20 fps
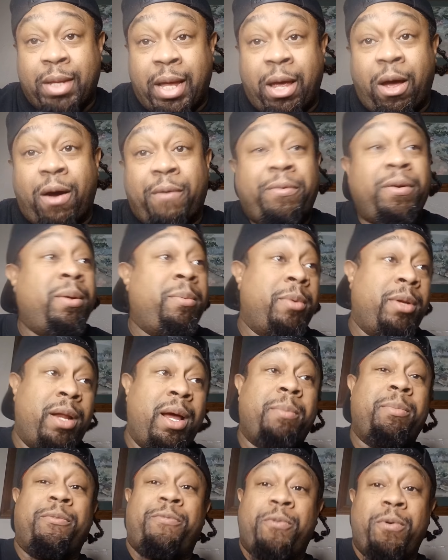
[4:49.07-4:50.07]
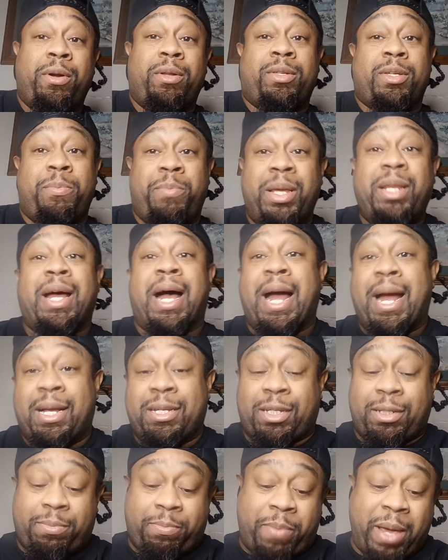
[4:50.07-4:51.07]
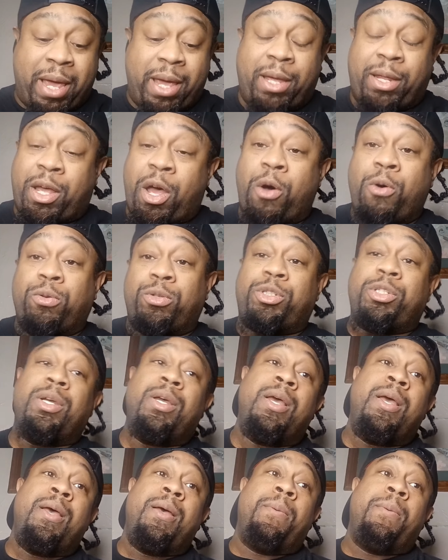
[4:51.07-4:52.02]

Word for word: They offer him the number for it to be the highest paid coach.